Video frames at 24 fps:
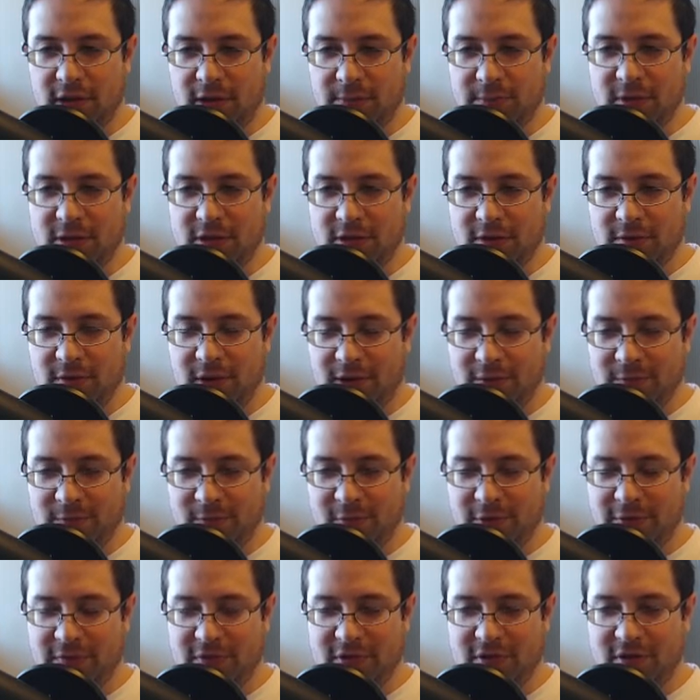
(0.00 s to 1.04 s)
missed it
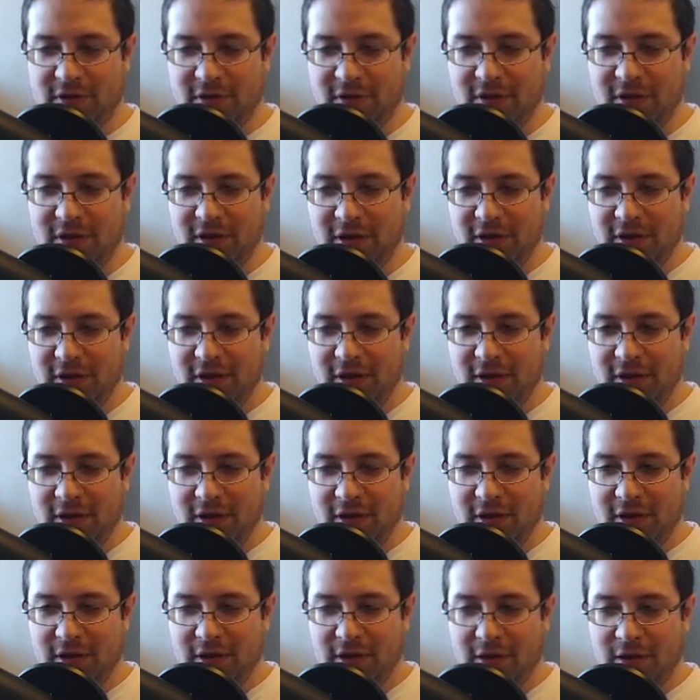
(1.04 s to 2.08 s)
previously.
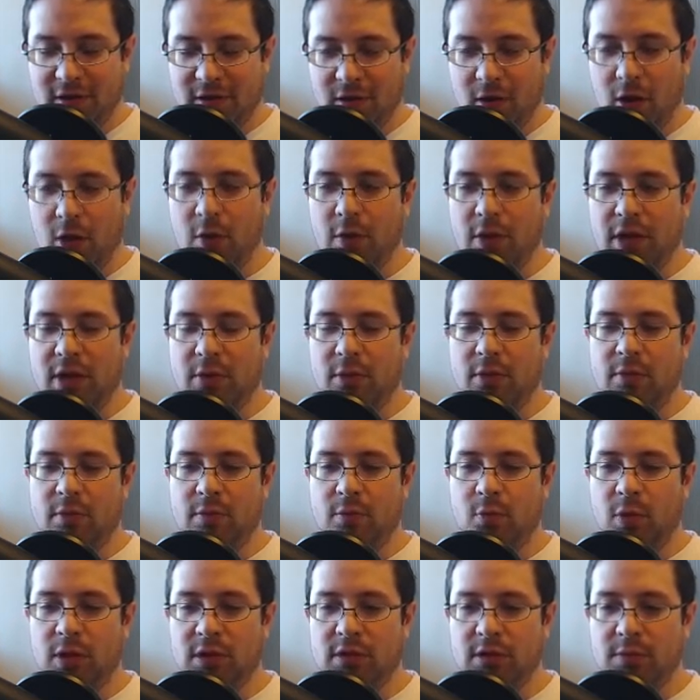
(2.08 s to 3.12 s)
Oh, okay,
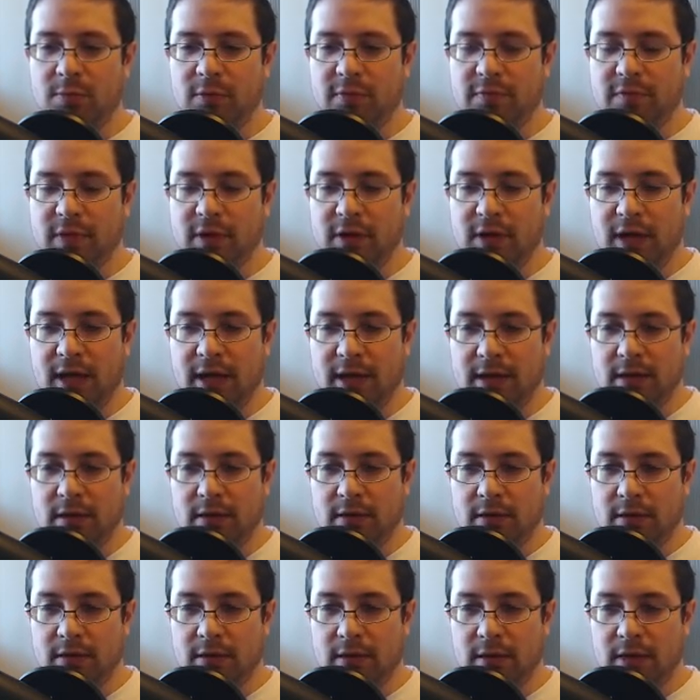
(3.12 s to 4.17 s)
once you move the
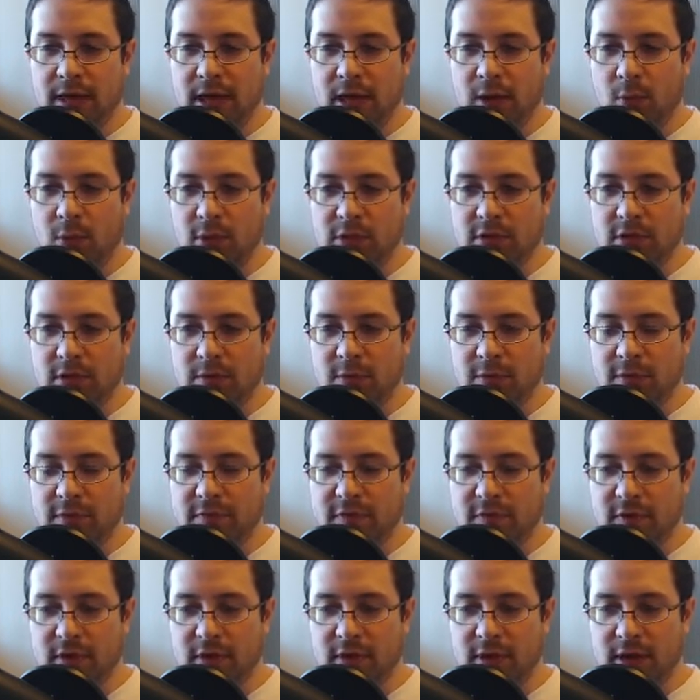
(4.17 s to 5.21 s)
knight. Yeah, once you
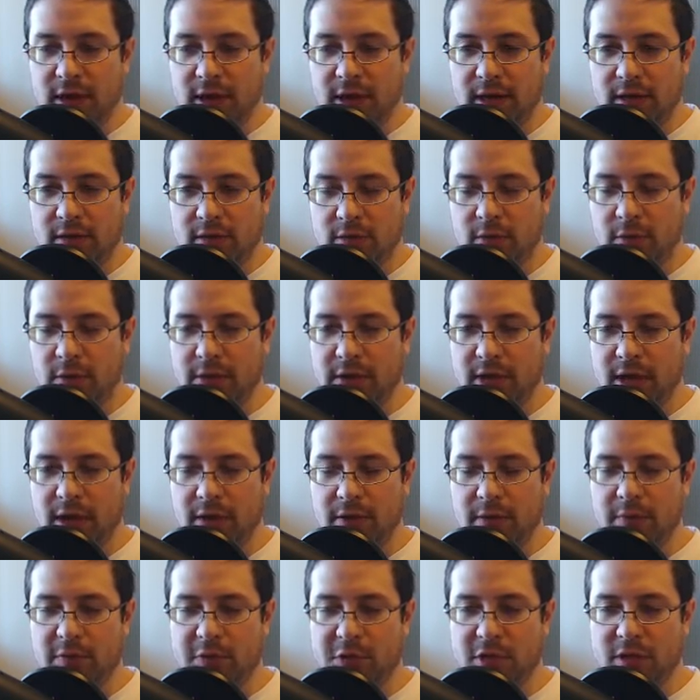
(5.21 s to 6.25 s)
move the knight. So yeah,
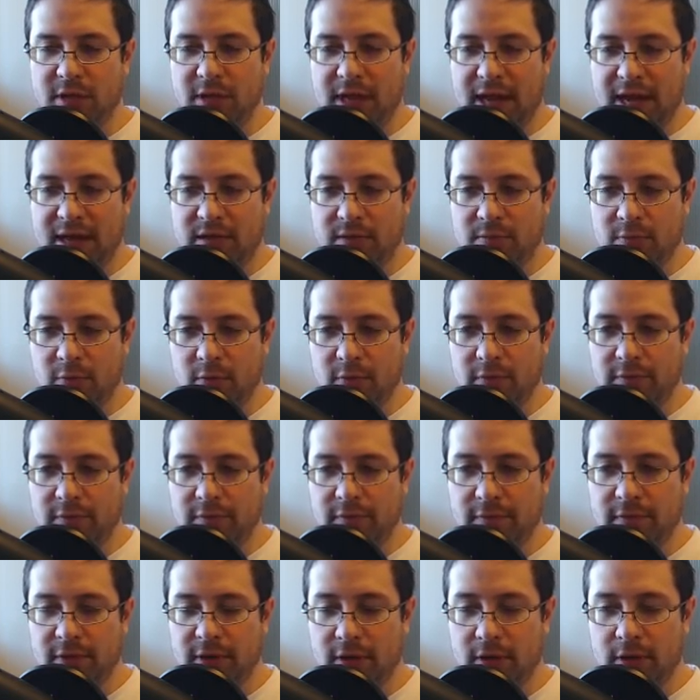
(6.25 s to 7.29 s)
it was just the last
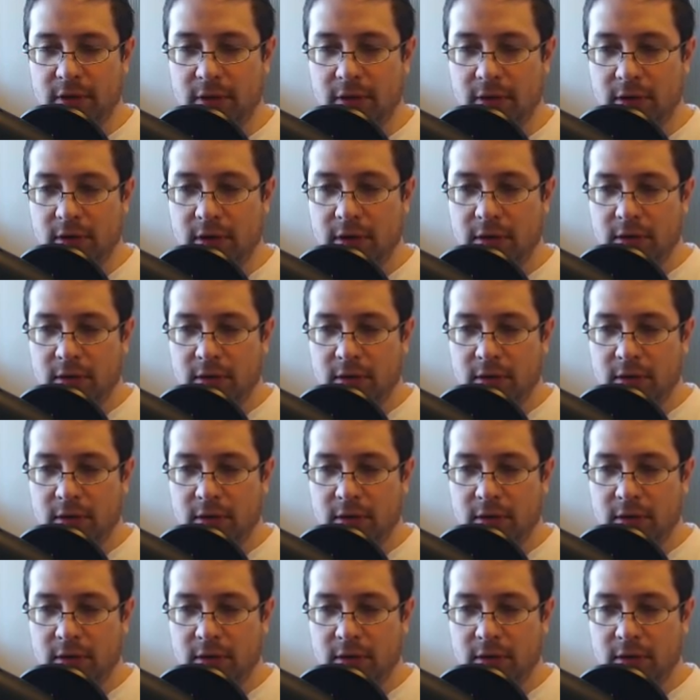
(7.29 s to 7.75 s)
move here.